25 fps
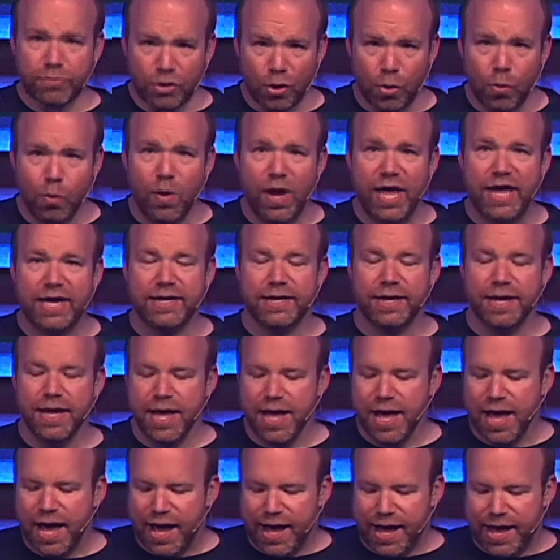win.
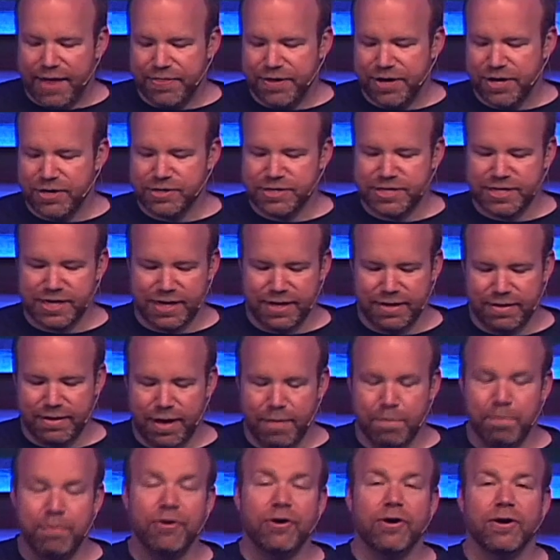There's a
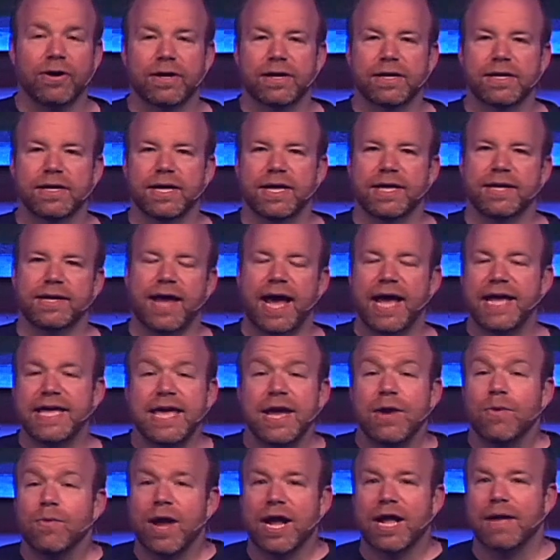book, and I
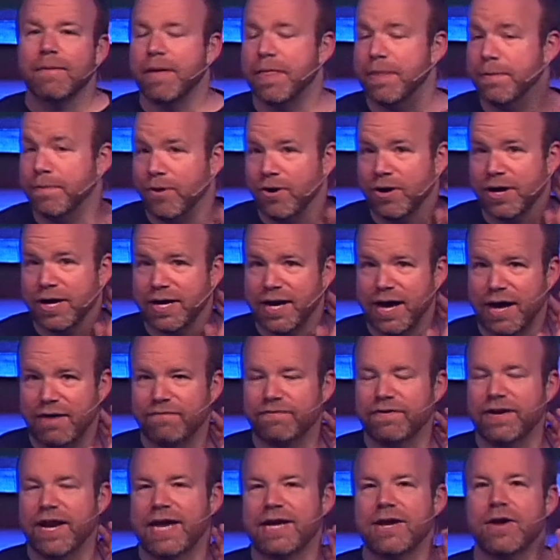can't recommend the book enough,
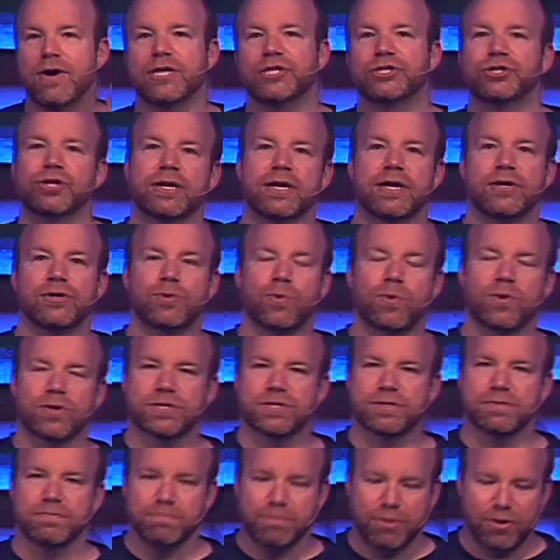and I know I shouldn't
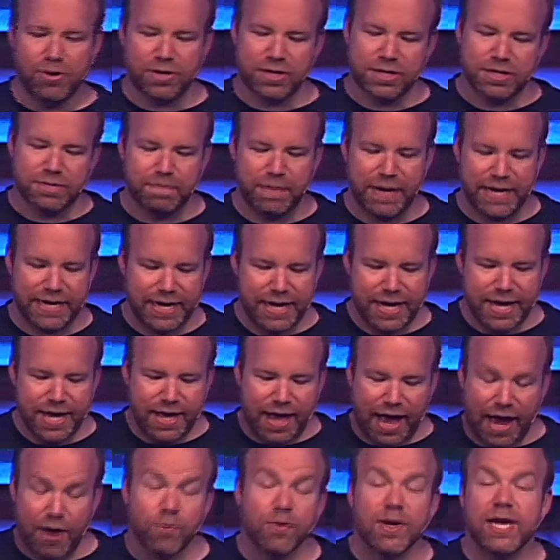endorse books, but
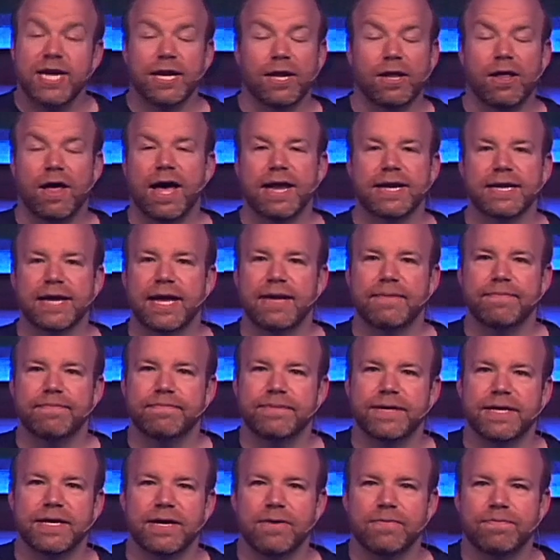I read a lot, and I,
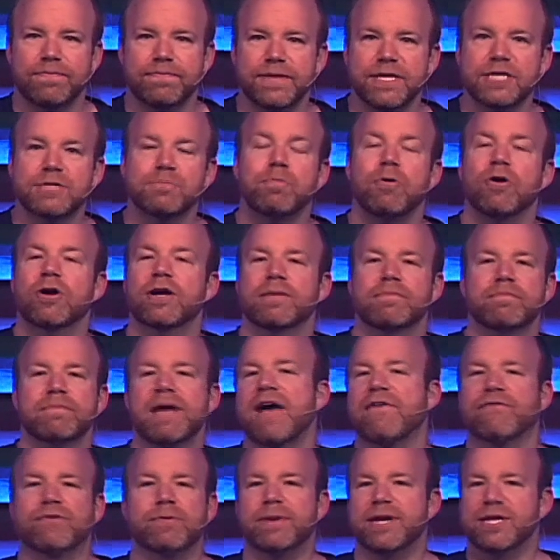you know, this book,
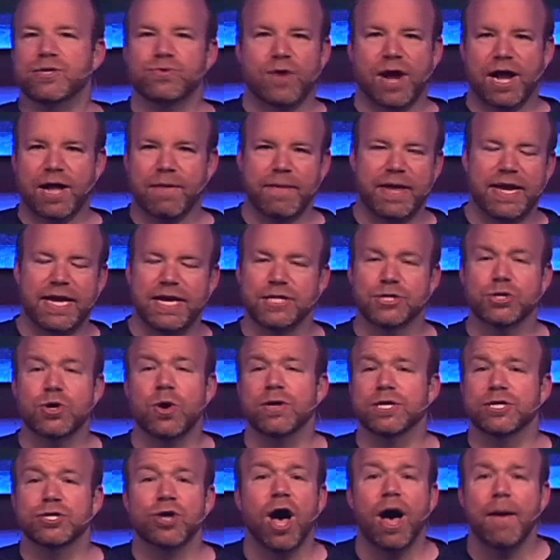everybody's recommended. It's
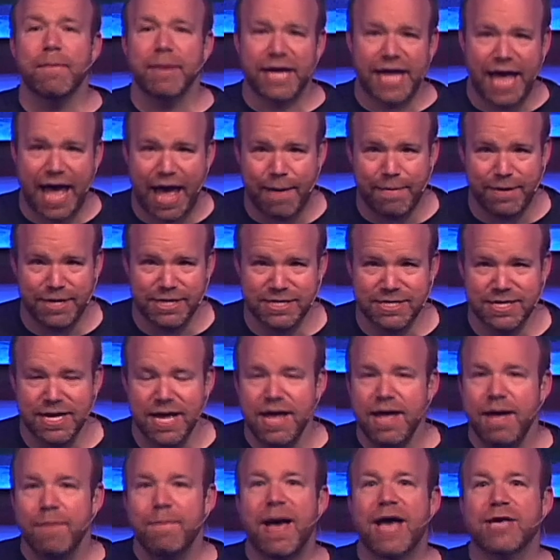called Atomic Habits.
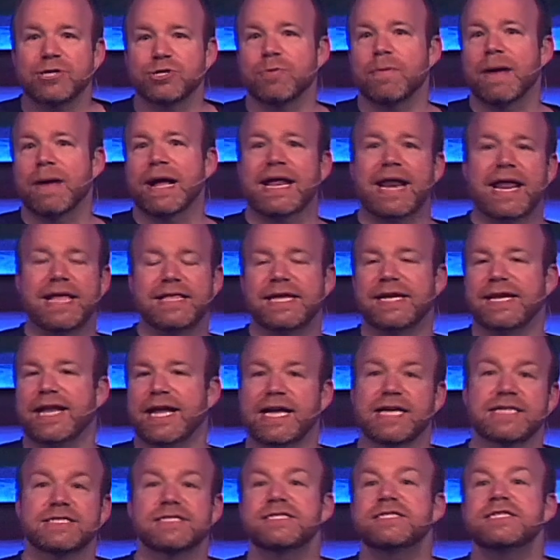Pastor Mike and I did like
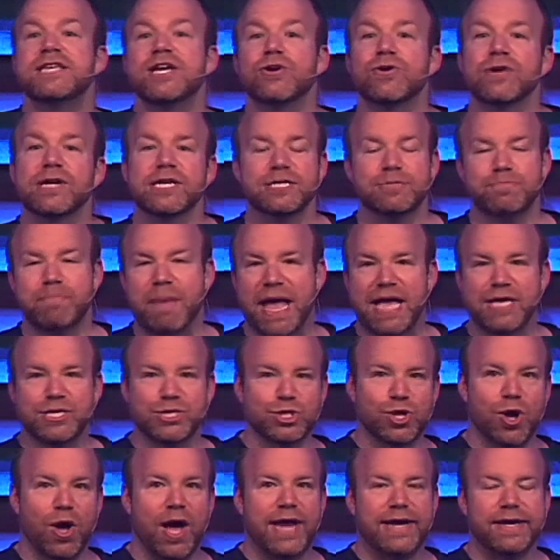a series based
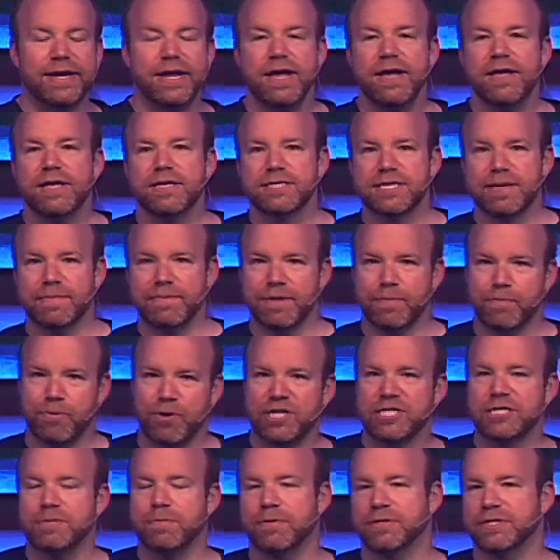on some of the
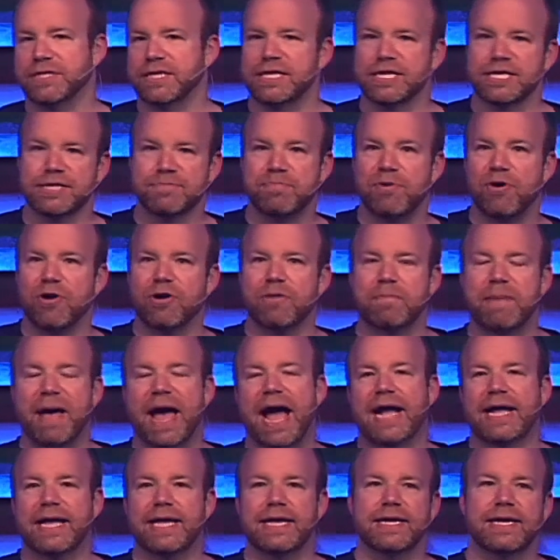principles of this book
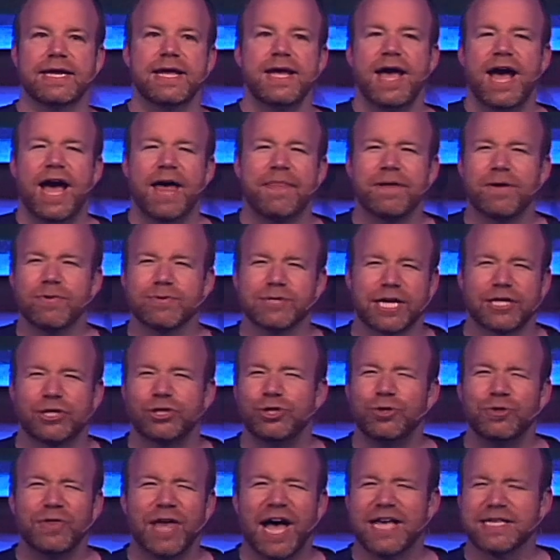back in, I think it was like
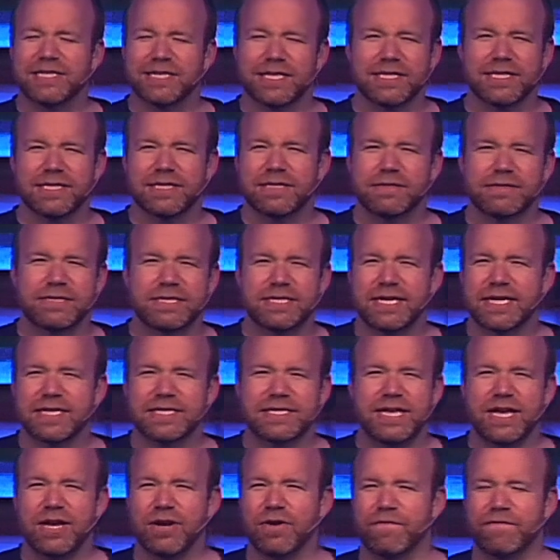
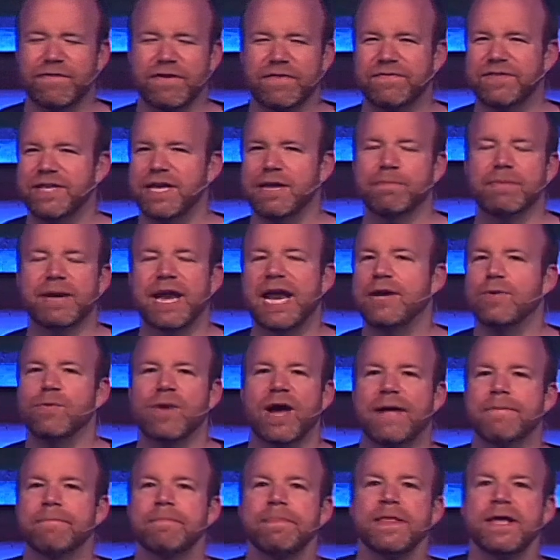2016 or 15, but
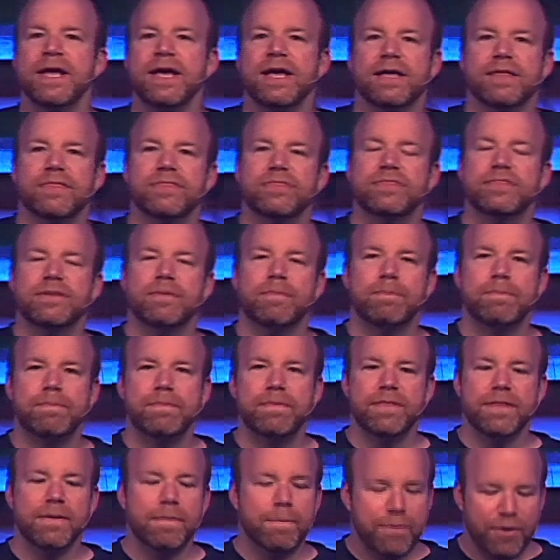anyway, the
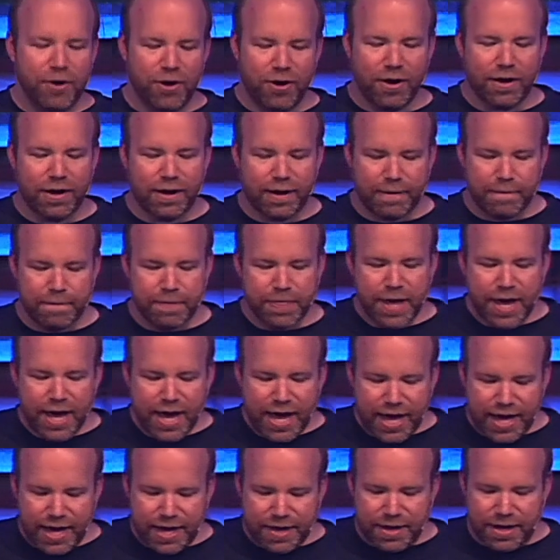book,
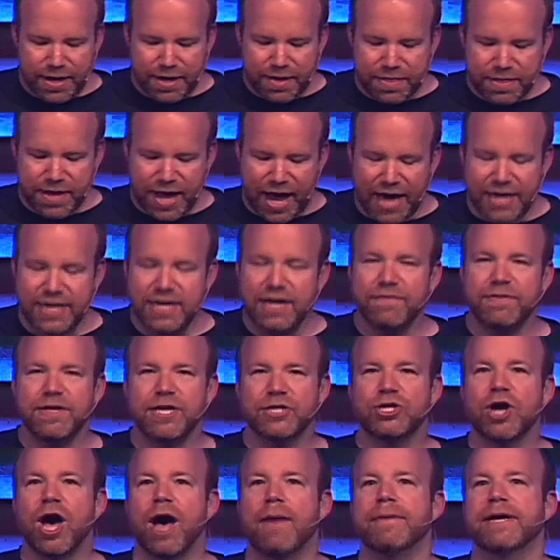the idea of the
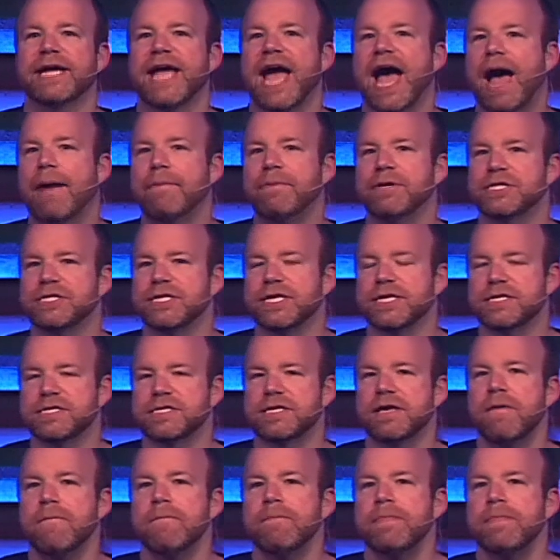Atomic Habits is